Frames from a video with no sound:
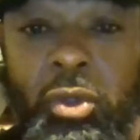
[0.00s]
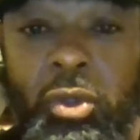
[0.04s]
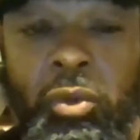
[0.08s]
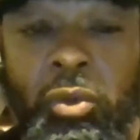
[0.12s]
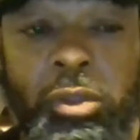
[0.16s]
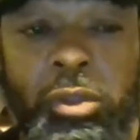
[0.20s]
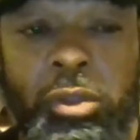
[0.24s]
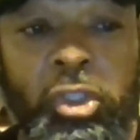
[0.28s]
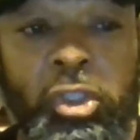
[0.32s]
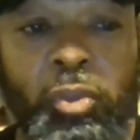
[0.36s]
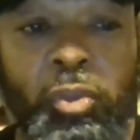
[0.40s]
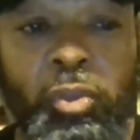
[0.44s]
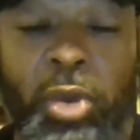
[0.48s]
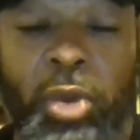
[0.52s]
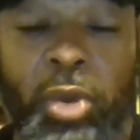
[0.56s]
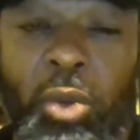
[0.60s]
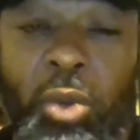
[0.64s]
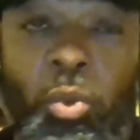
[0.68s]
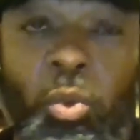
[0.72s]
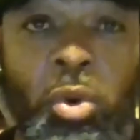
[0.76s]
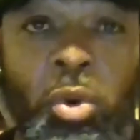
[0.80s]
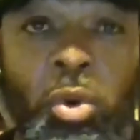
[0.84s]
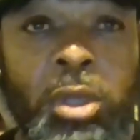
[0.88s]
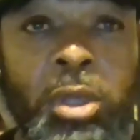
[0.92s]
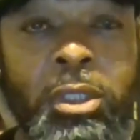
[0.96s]

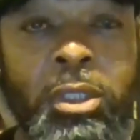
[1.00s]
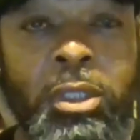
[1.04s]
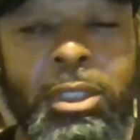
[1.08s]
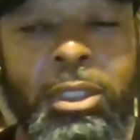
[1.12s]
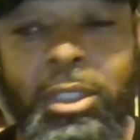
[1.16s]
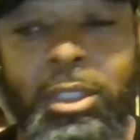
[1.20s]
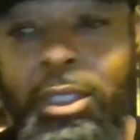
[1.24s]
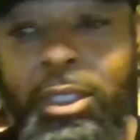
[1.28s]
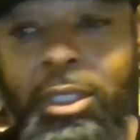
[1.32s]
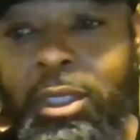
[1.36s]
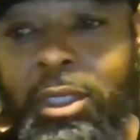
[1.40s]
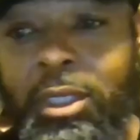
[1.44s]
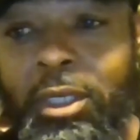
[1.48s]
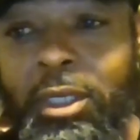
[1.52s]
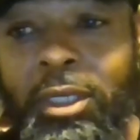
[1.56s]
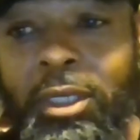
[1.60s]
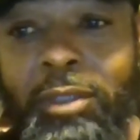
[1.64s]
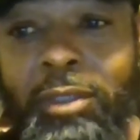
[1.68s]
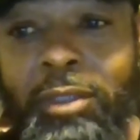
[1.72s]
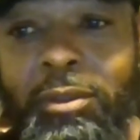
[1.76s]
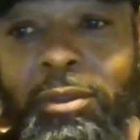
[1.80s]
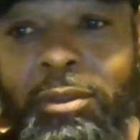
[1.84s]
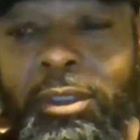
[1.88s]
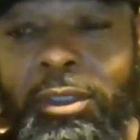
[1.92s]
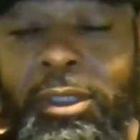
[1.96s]
spring waters,
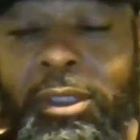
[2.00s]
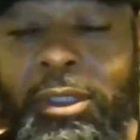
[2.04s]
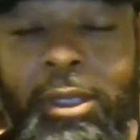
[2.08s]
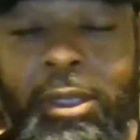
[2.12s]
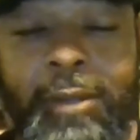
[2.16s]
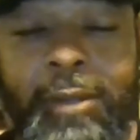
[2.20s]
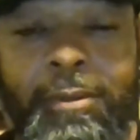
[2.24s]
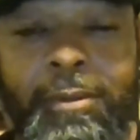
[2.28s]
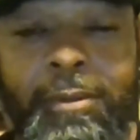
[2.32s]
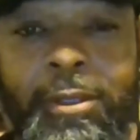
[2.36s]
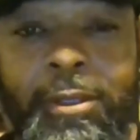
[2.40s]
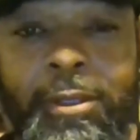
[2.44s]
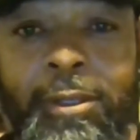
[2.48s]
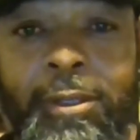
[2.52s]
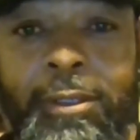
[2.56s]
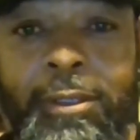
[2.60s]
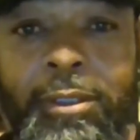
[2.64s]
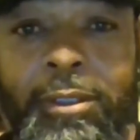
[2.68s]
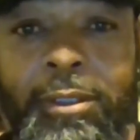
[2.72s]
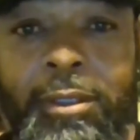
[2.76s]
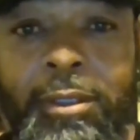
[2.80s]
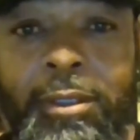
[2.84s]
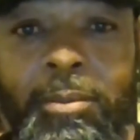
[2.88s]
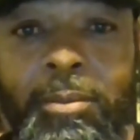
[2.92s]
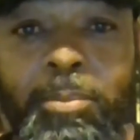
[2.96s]

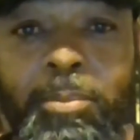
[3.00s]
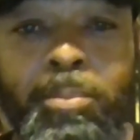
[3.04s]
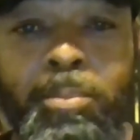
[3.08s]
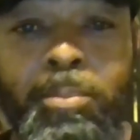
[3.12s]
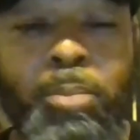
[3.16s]
the